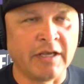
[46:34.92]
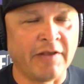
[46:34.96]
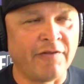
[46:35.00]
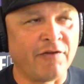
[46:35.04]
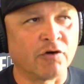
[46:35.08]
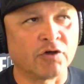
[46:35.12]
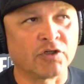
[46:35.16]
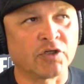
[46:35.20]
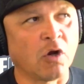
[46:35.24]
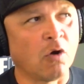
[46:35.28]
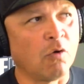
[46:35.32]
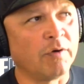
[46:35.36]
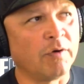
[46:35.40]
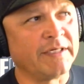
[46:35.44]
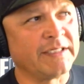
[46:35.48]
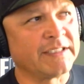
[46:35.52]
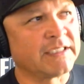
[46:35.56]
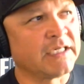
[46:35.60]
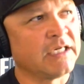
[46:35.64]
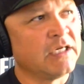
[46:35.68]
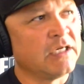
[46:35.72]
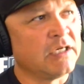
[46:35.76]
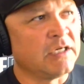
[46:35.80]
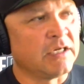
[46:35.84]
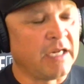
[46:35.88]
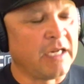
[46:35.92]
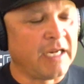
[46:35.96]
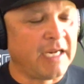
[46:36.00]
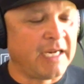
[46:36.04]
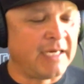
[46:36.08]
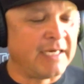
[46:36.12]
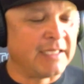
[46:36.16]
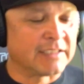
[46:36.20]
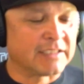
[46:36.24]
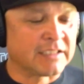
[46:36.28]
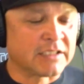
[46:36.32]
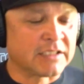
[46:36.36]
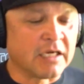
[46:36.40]
And there's always,
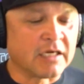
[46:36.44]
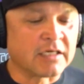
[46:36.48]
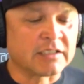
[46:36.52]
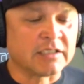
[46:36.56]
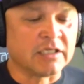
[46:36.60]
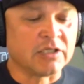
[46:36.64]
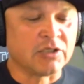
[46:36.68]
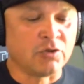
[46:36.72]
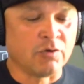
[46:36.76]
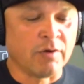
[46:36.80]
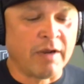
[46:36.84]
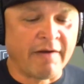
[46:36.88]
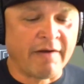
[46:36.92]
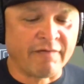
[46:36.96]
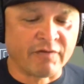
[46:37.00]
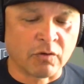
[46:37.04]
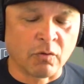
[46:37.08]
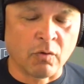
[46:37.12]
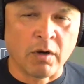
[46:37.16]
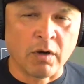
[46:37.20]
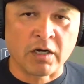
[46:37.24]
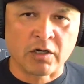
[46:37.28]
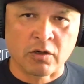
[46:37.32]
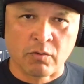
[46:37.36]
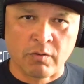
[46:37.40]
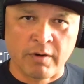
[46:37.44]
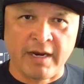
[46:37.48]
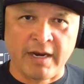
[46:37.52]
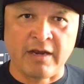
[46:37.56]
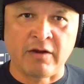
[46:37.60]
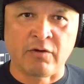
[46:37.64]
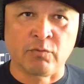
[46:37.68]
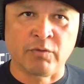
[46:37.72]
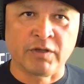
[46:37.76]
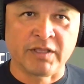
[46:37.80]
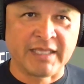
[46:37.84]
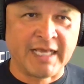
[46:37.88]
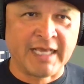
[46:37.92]
and it sucks that you have to walk
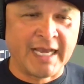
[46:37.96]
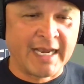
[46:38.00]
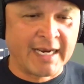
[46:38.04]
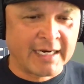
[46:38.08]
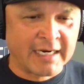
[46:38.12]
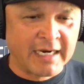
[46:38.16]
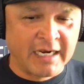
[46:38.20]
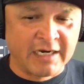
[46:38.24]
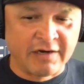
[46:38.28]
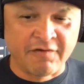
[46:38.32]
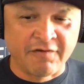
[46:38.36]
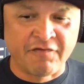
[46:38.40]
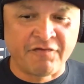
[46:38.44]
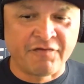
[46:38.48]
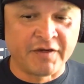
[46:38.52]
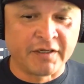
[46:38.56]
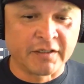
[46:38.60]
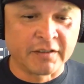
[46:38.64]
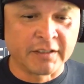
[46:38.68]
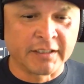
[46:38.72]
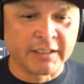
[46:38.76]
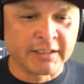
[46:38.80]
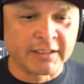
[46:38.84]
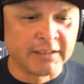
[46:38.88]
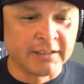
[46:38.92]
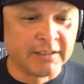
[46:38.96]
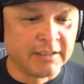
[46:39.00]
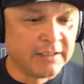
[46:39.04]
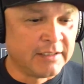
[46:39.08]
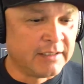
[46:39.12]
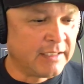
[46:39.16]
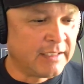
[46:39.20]
around with that kind of feeling.